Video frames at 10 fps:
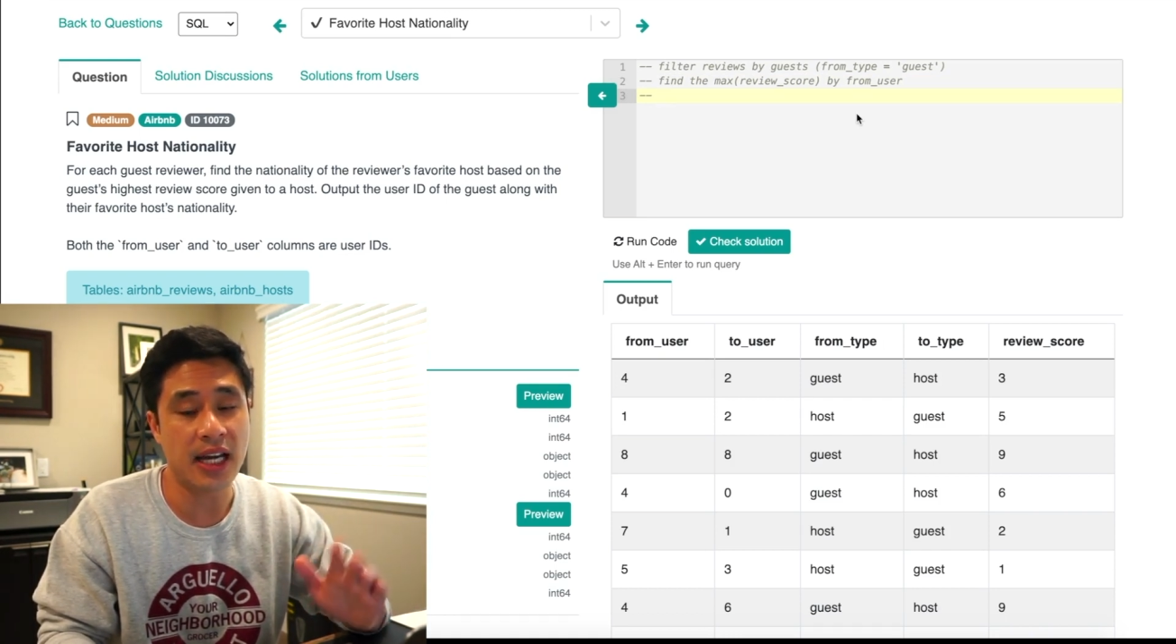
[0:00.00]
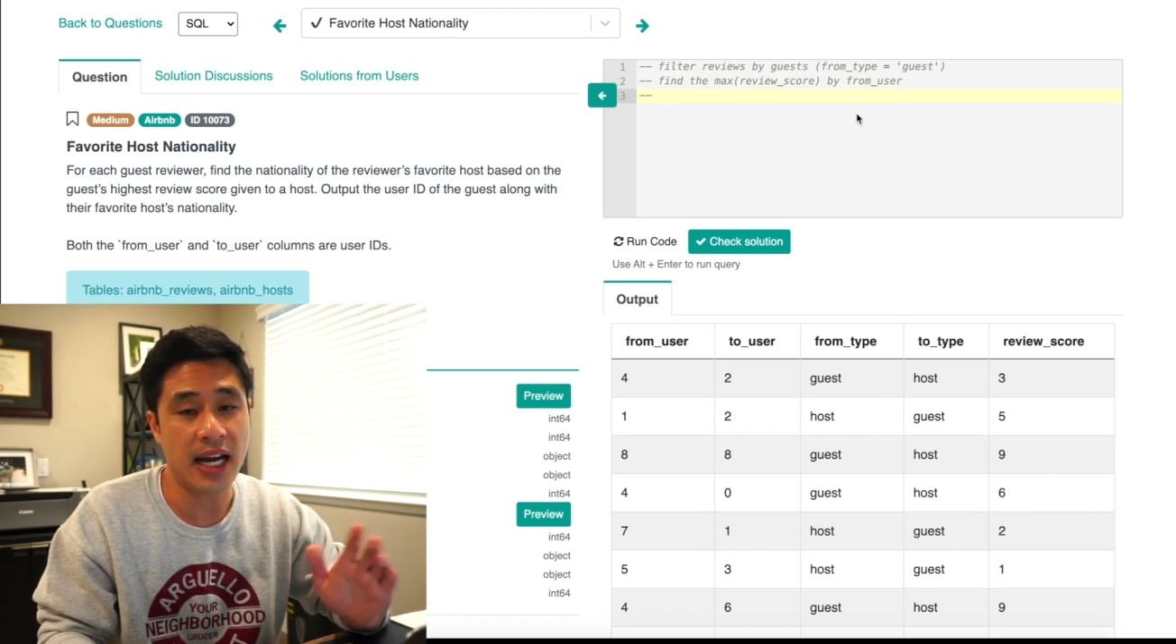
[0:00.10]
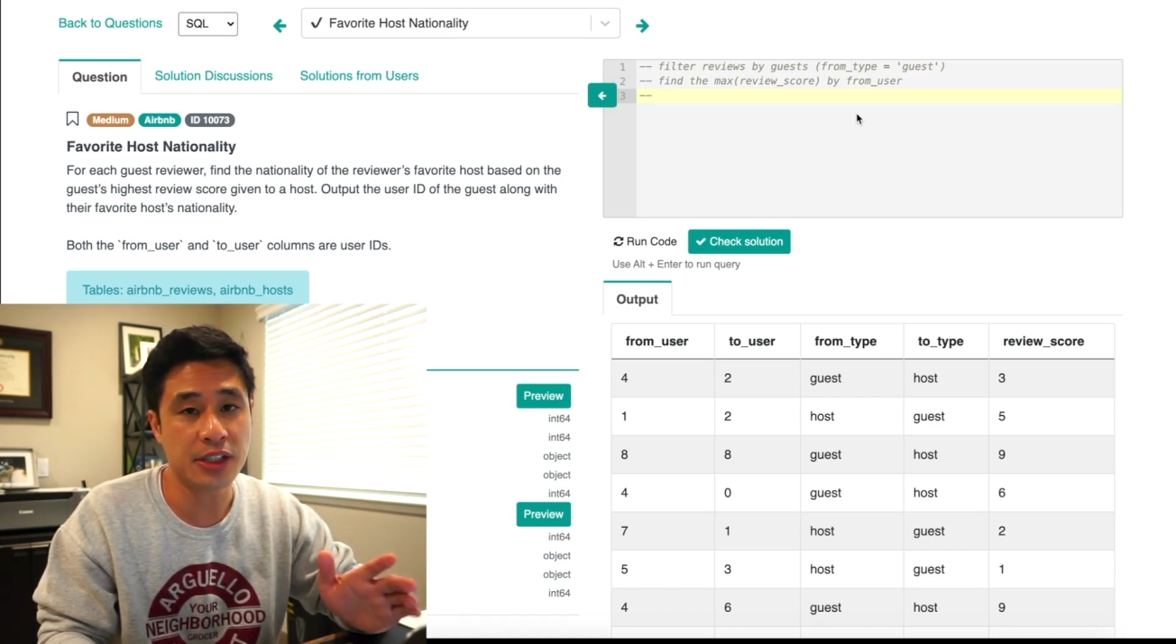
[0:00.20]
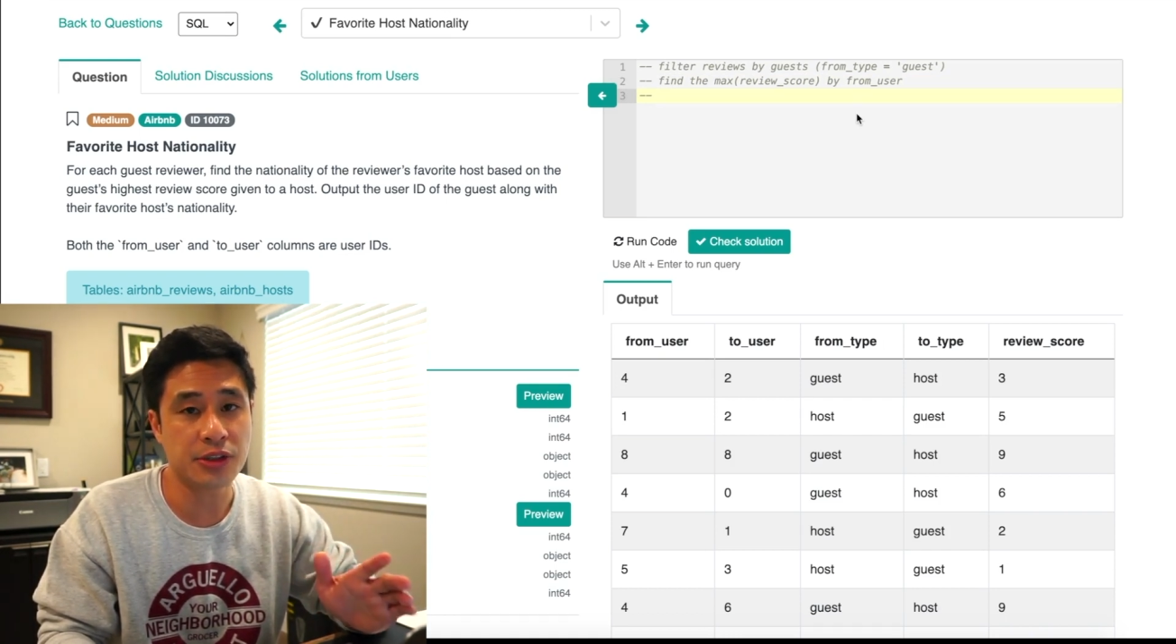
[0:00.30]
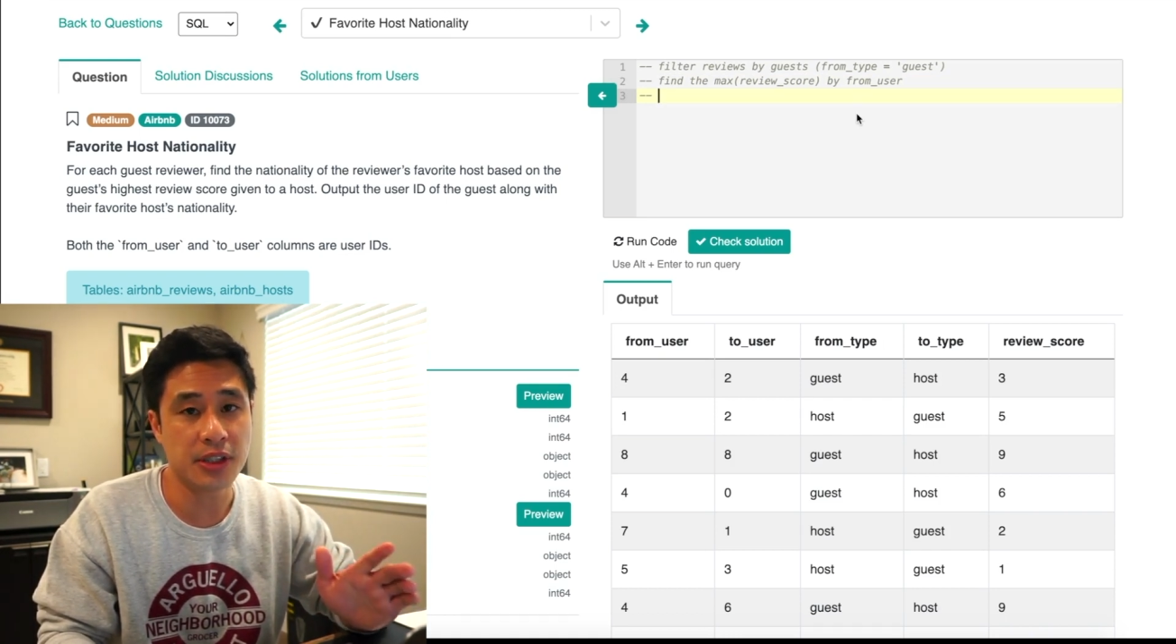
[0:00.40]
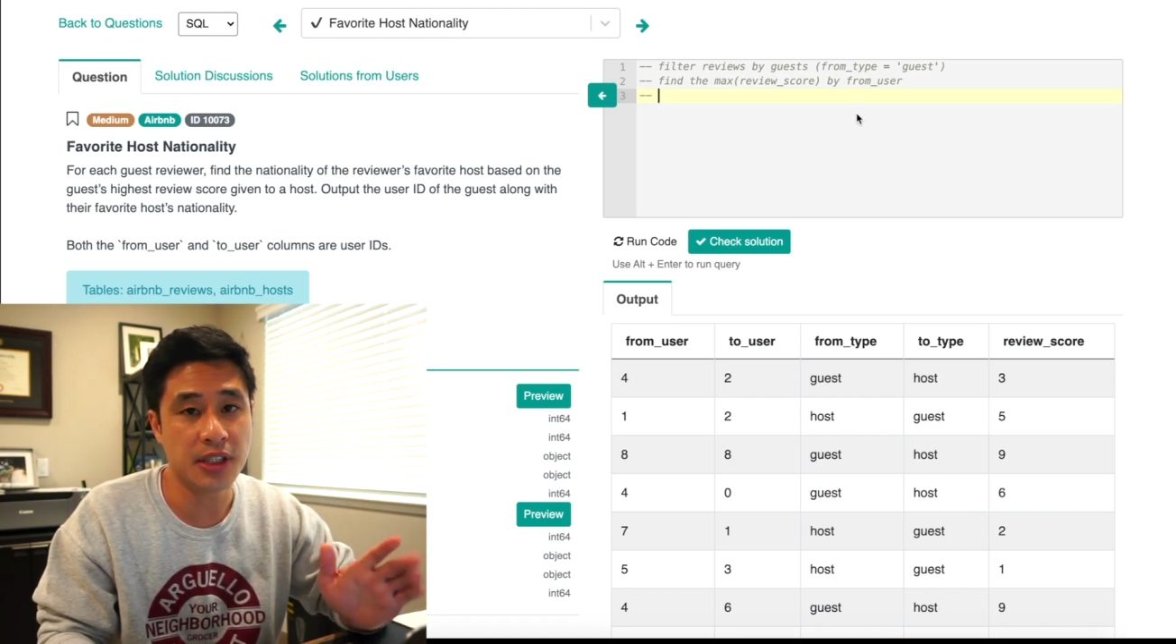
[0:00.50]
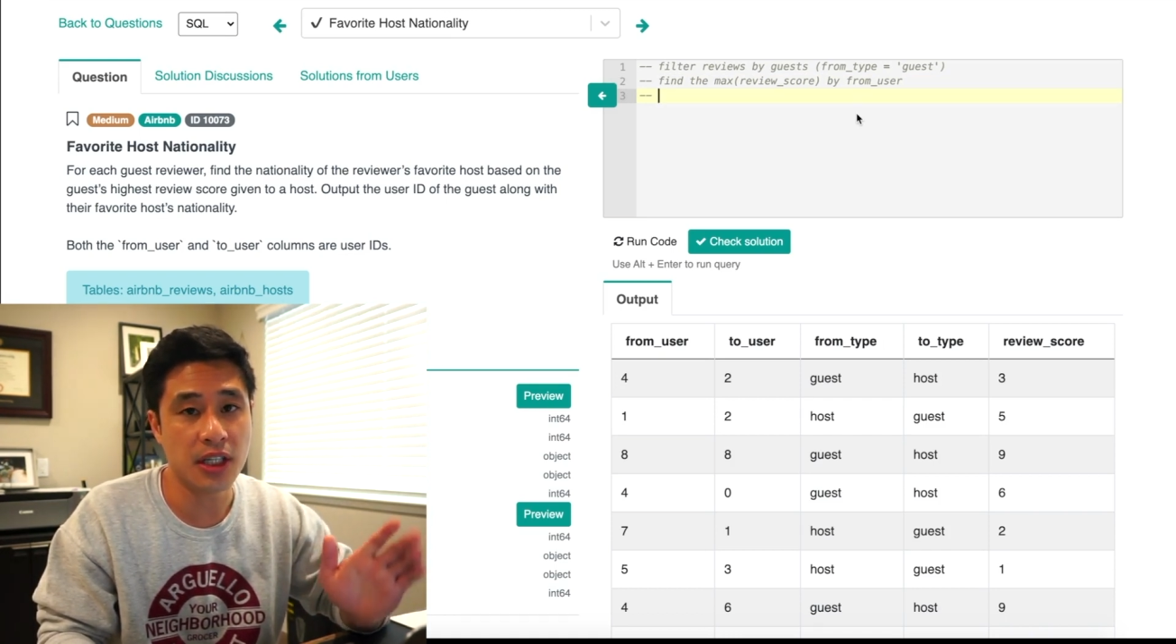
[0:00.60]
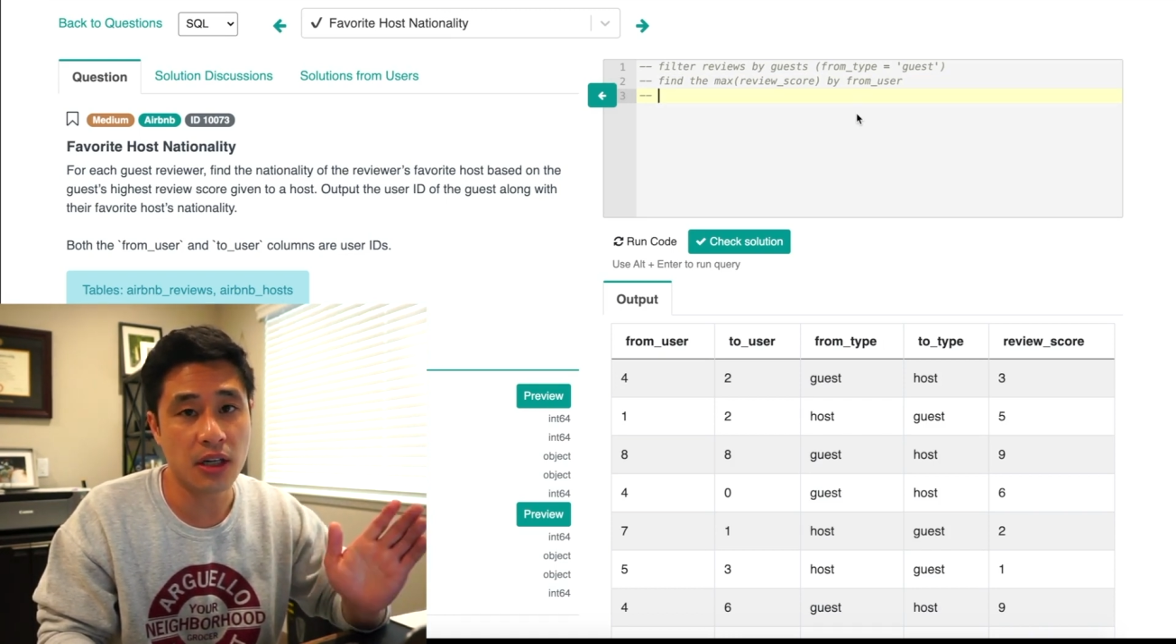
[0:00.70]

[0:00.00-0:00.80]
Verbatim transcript: actually the